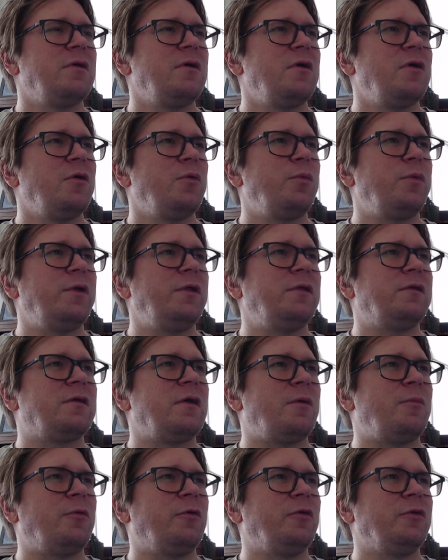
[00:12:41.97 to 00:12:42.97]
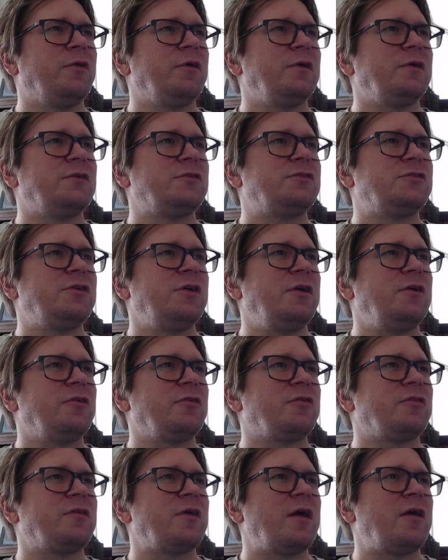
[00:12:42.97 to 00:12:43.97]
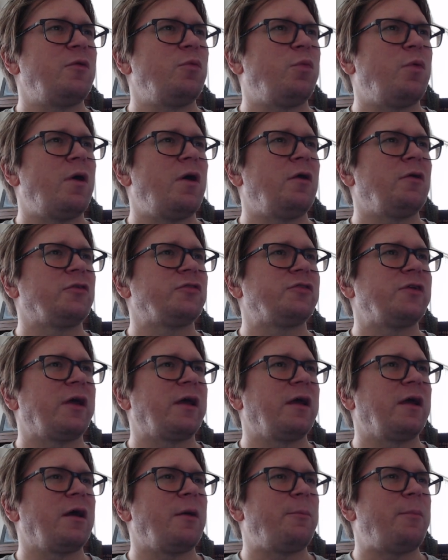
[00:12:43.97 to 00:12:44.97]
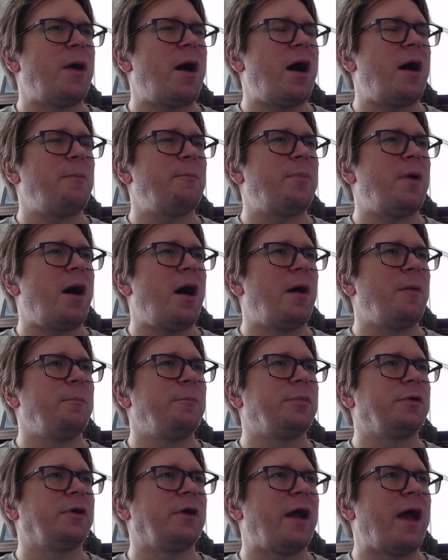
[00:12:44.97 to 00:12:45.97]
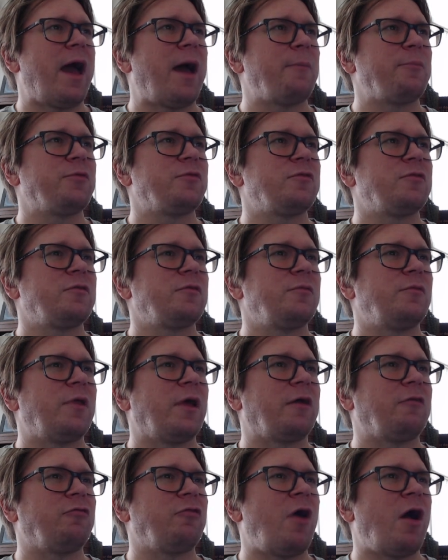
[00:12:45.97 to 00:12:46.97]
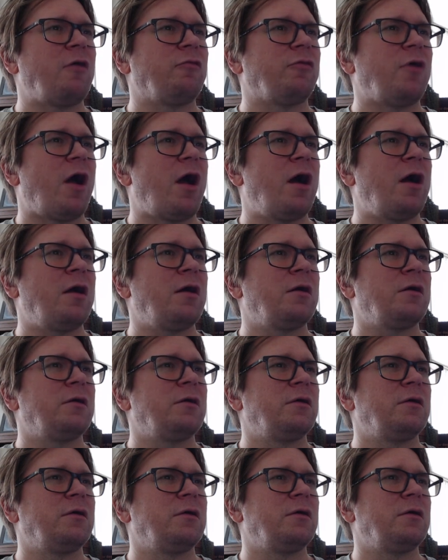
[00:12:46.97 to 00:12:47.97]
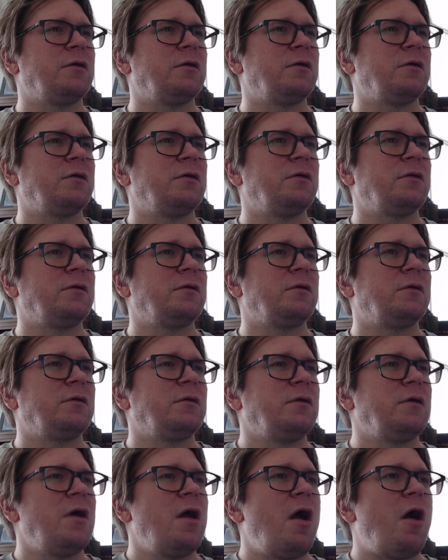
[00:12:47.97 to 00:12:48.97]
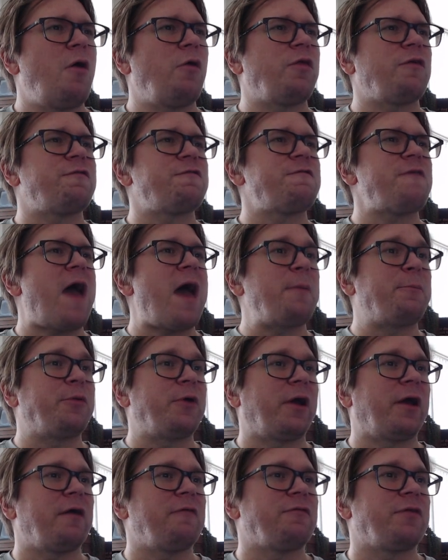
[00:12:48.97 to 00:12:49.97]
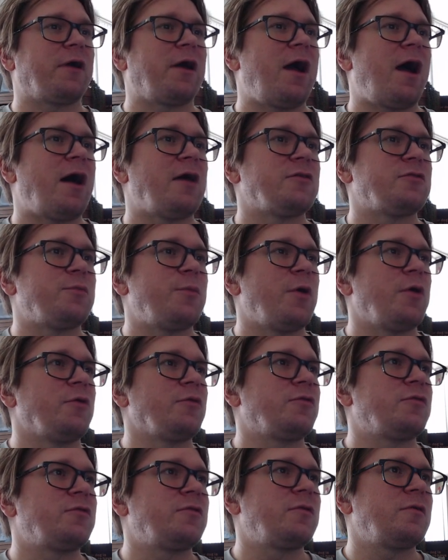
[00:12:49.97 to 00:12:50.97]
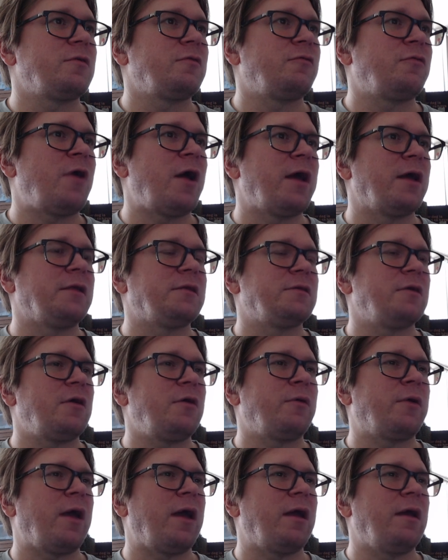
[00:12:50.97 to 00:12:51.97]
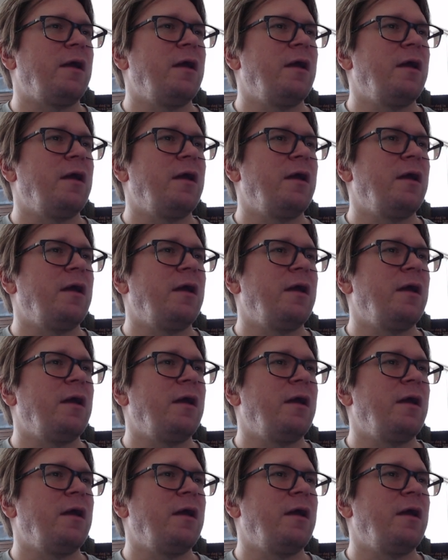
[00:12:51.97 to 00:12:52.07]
When doubled, Cheer said while shaking a pom-pom, perhaps. Like rah-rah? Oh, the fabric of the cosmos. Right, okay.